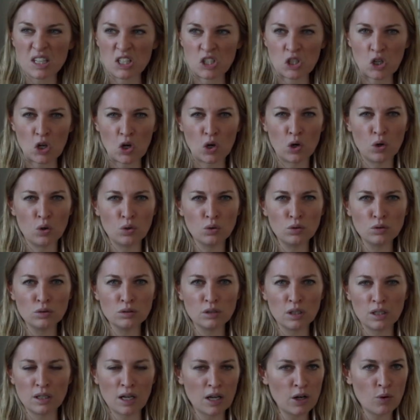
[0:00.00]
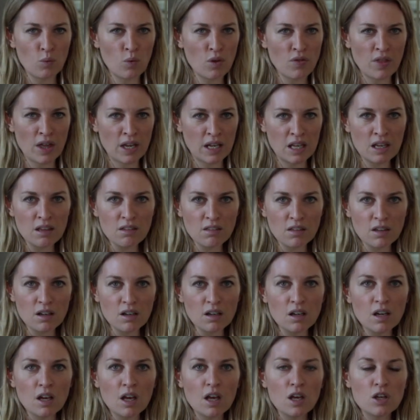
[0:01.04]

it's cold, and I don't want that either.